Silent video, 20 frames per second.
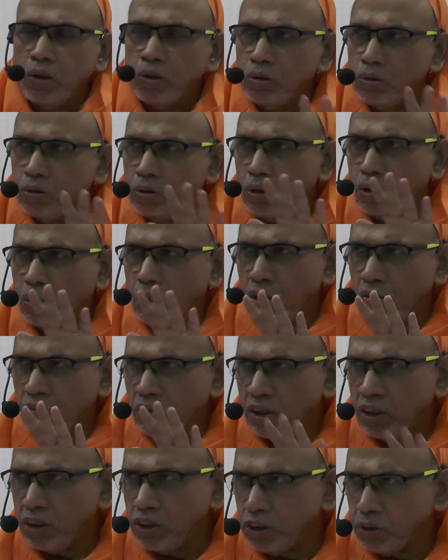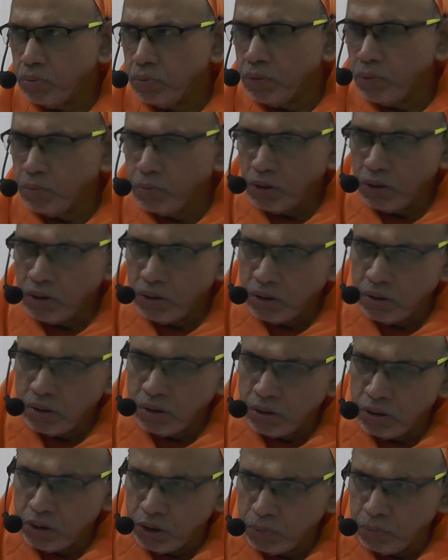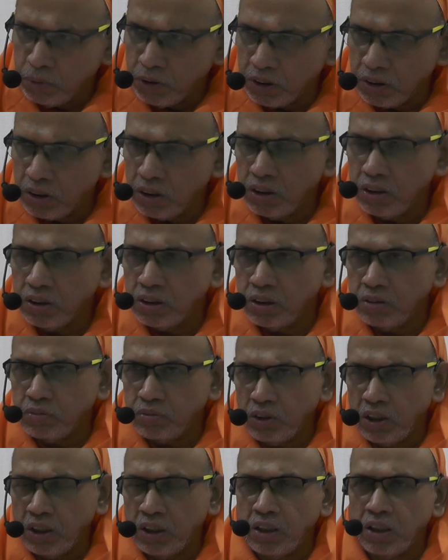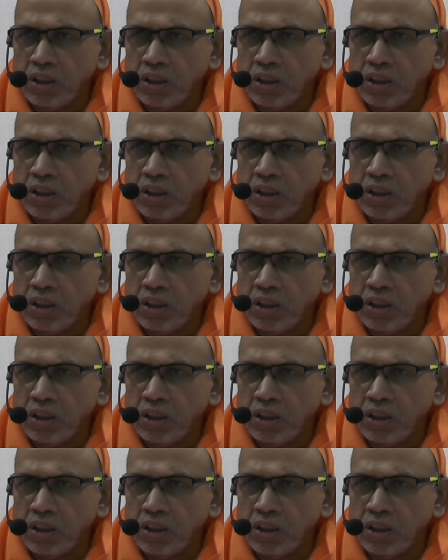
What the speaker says: You know how a rich person is defined?